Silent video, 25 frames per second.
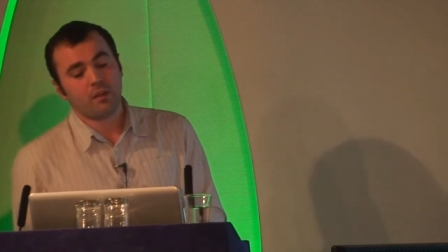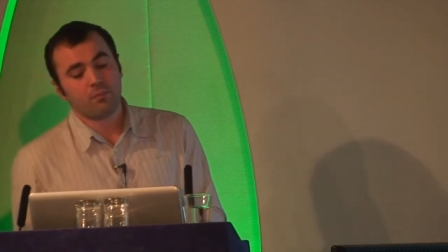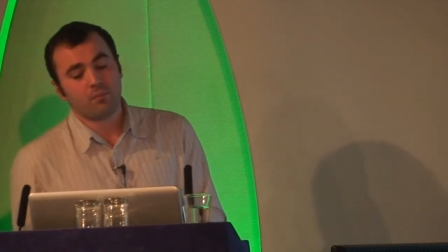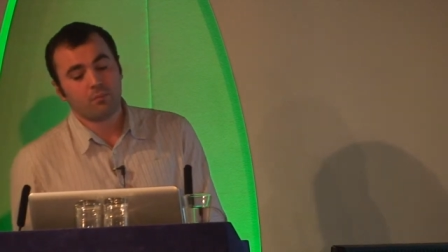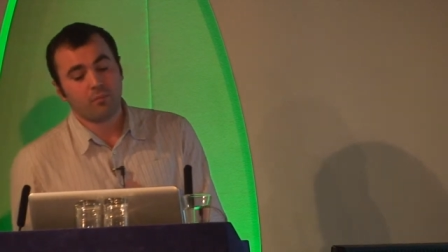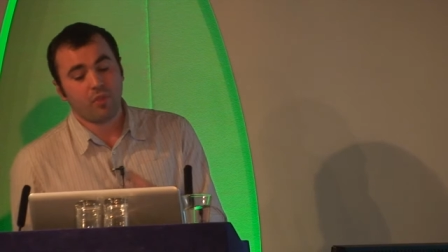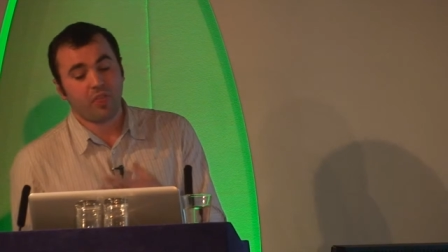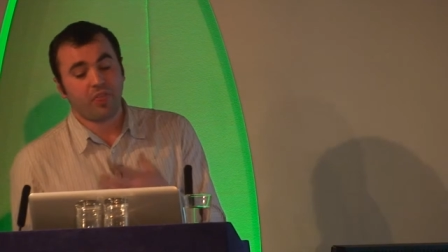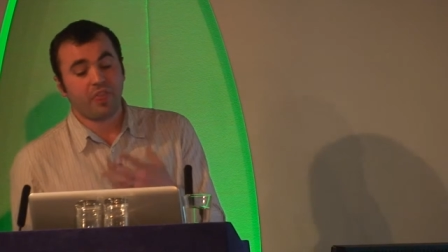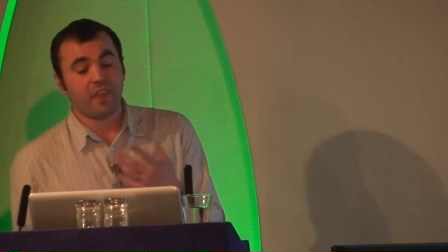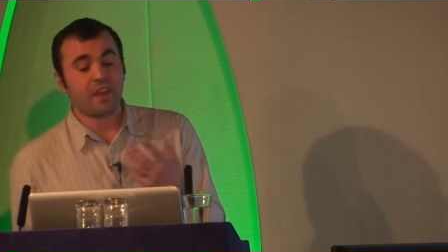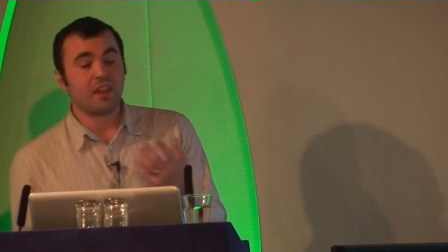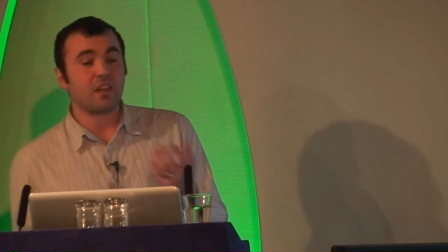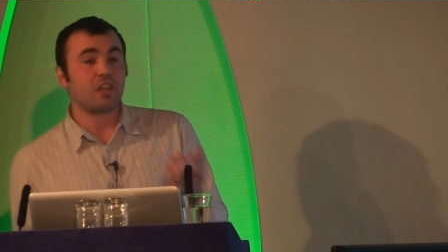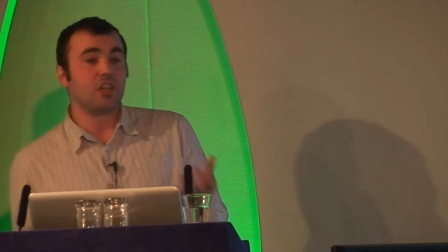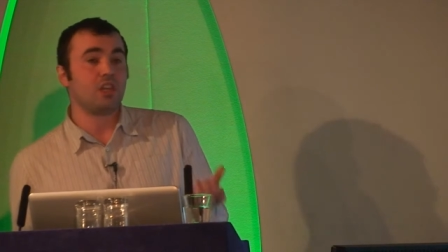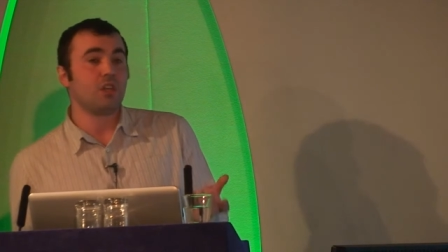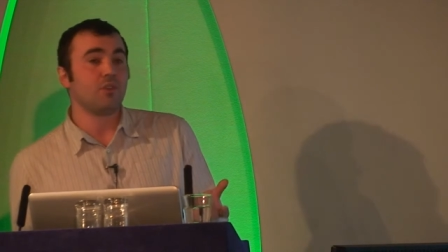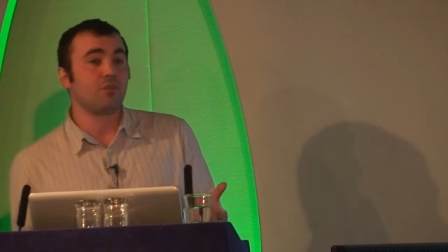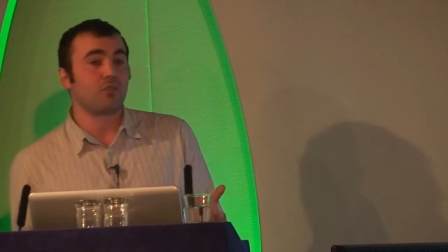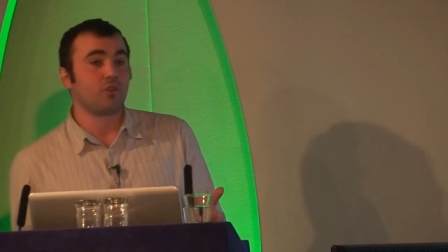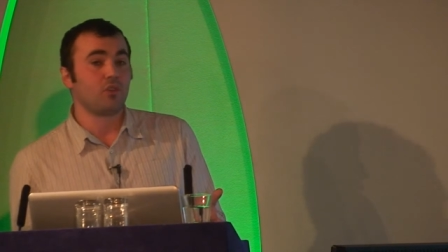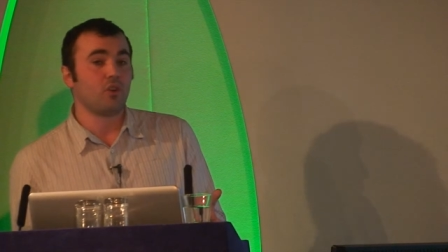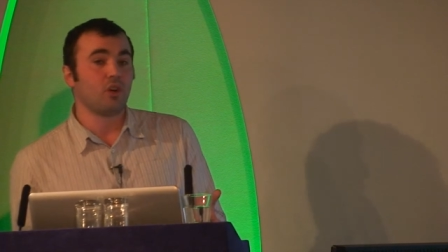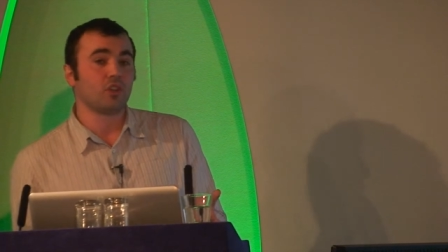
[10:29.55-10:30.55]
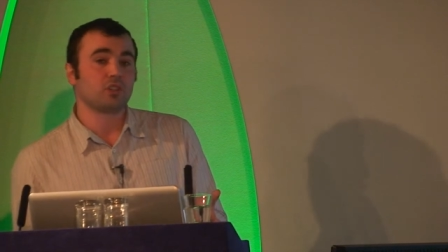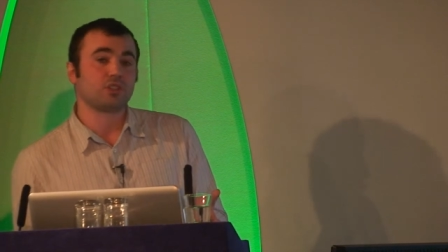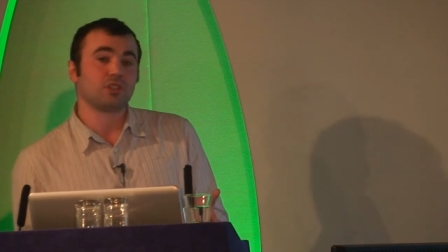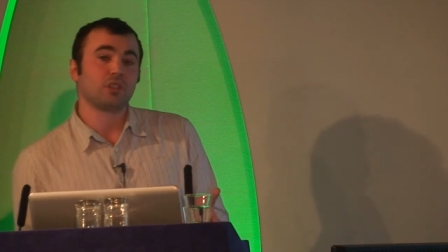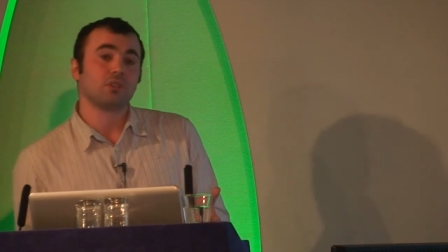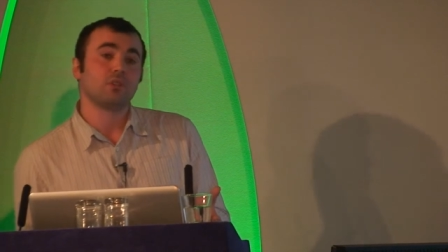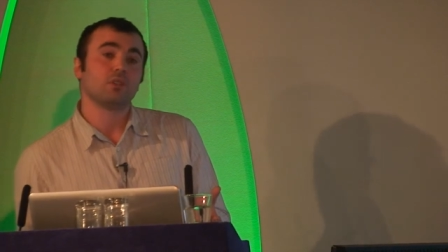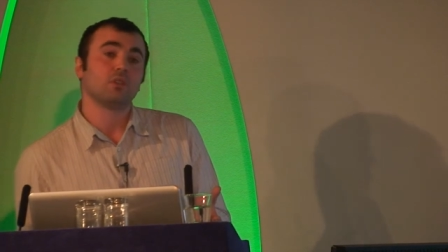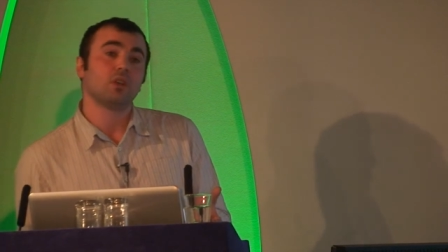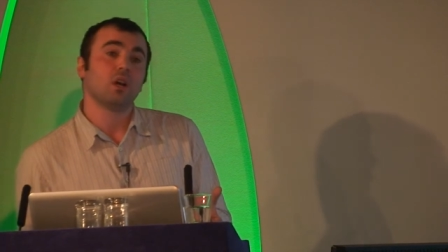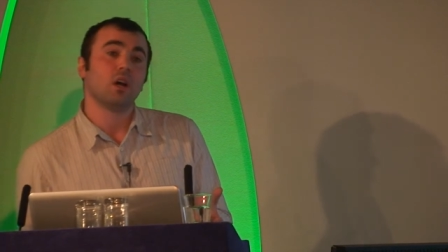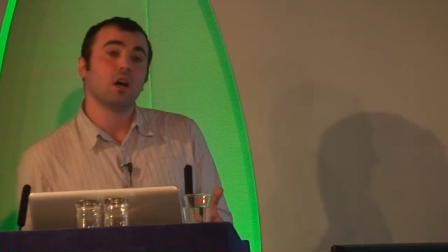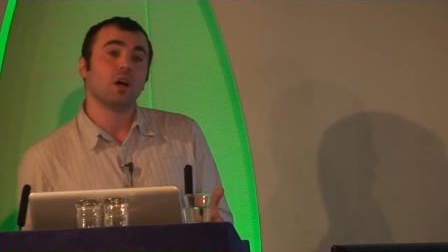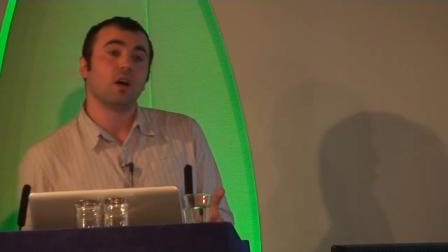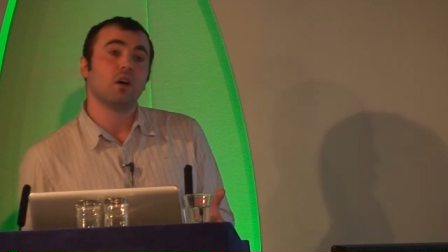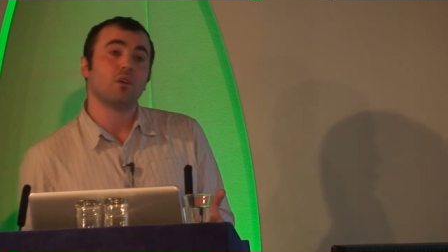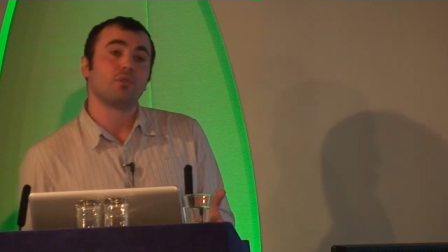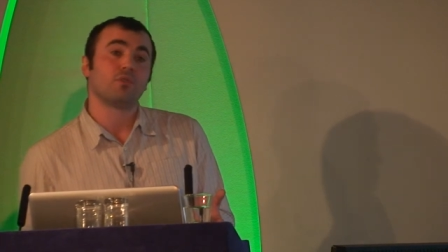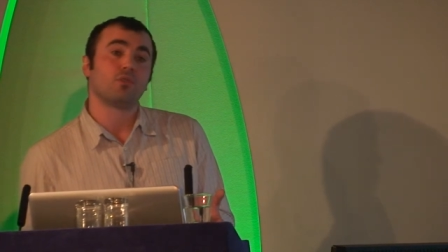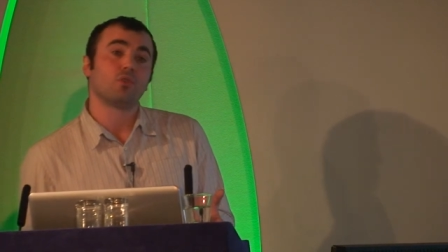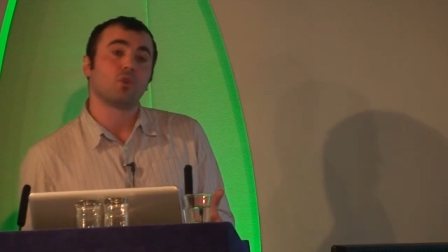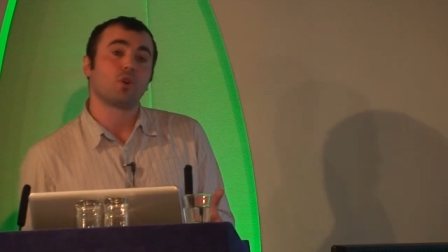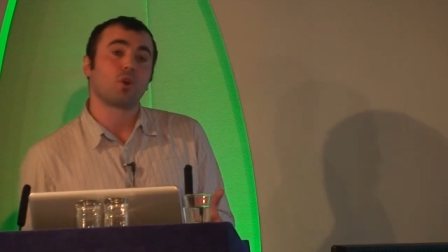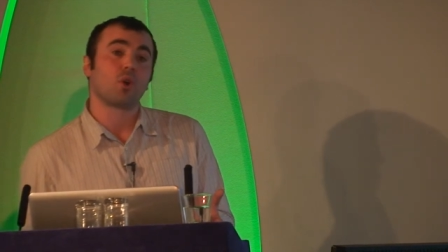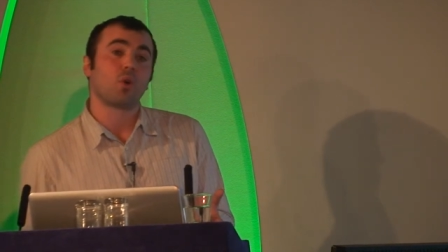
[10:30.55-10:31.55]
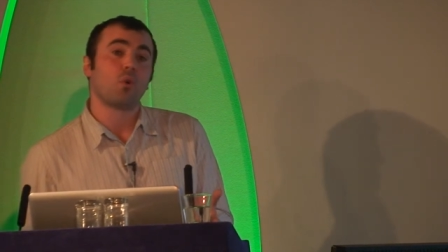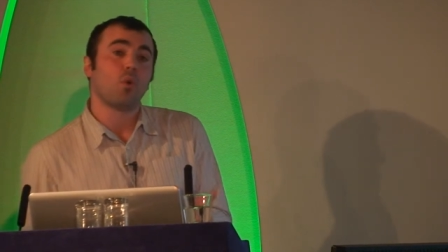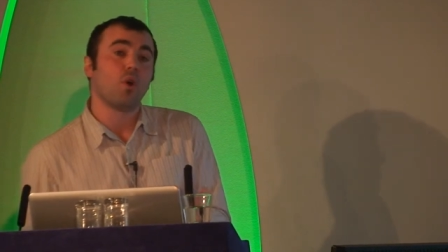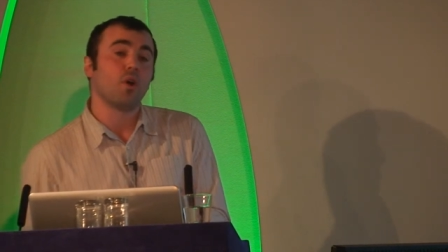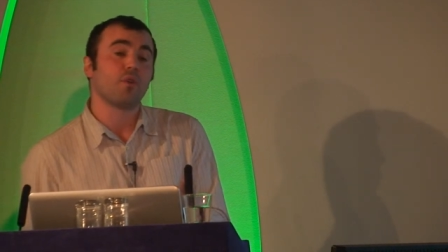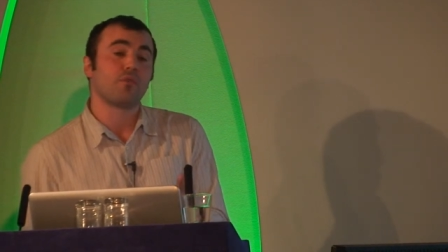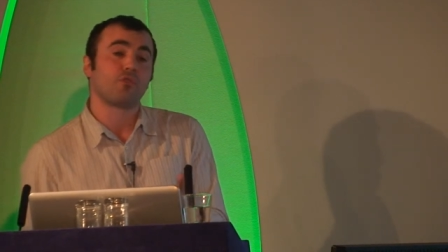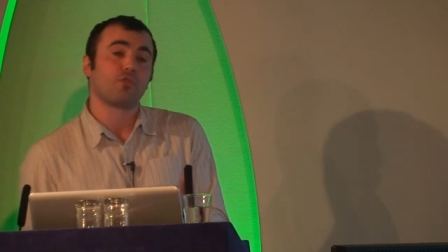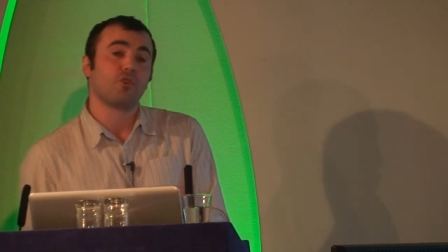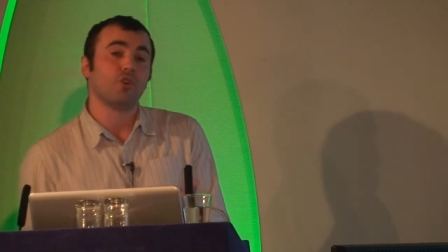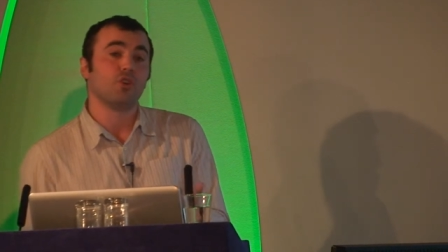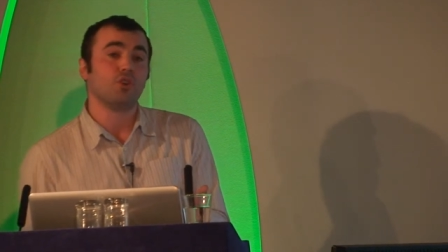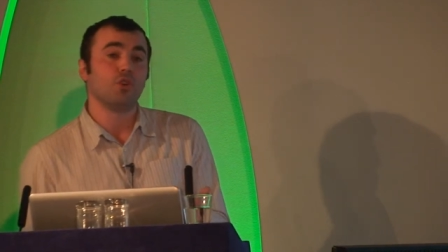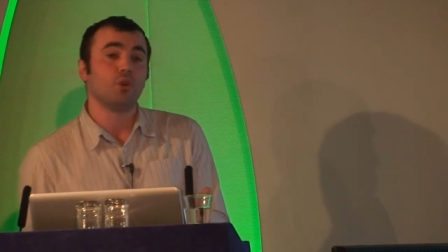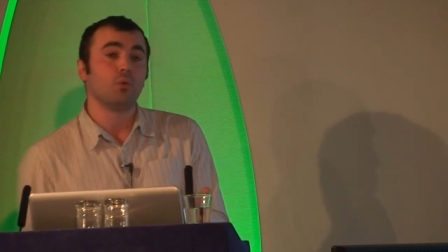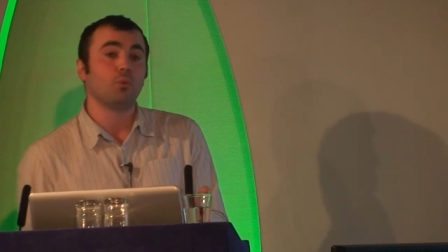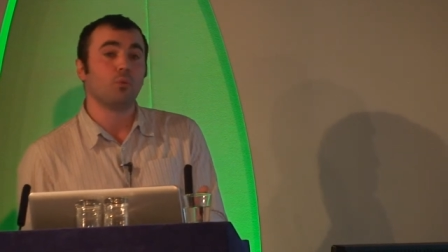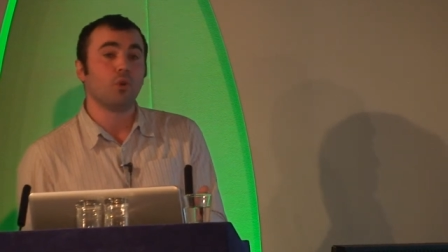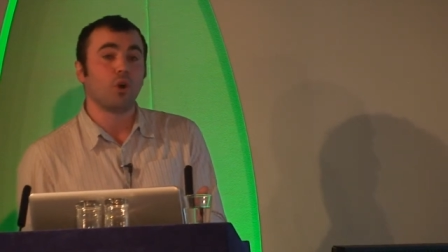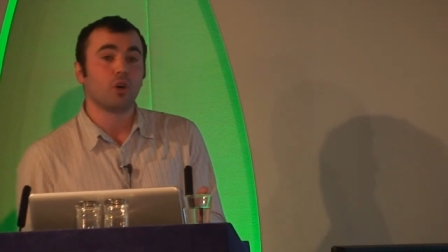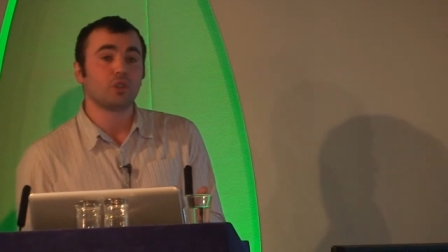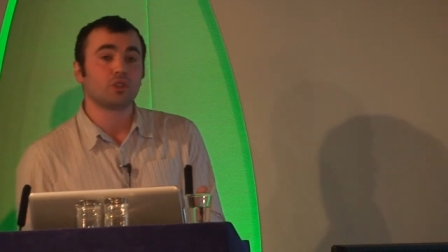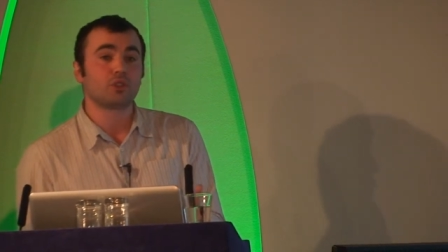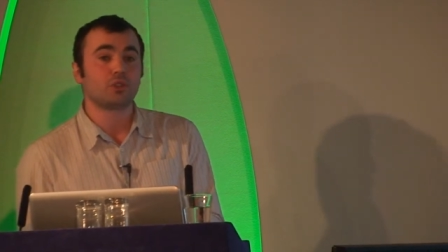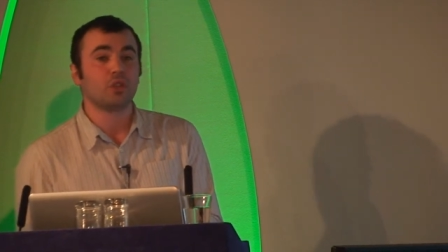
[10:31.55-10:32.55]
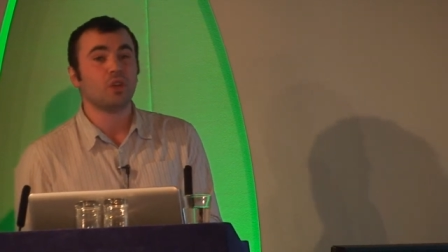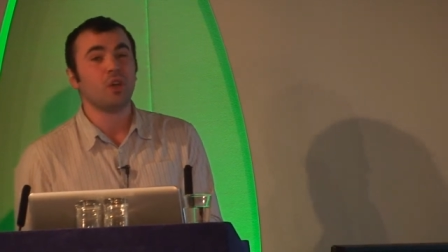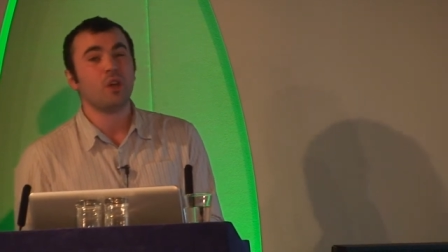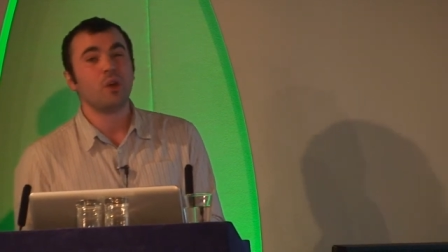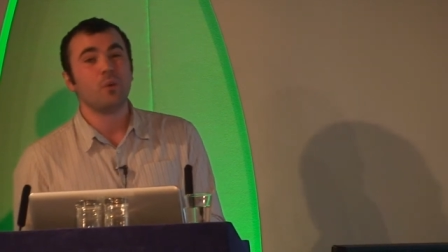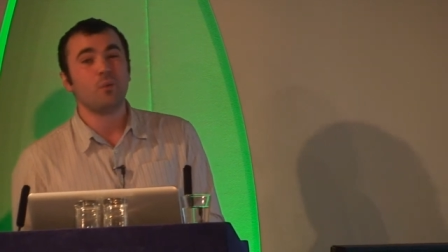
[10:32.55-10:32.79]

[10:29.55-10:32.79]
thank you for asking for a quote for a new watch.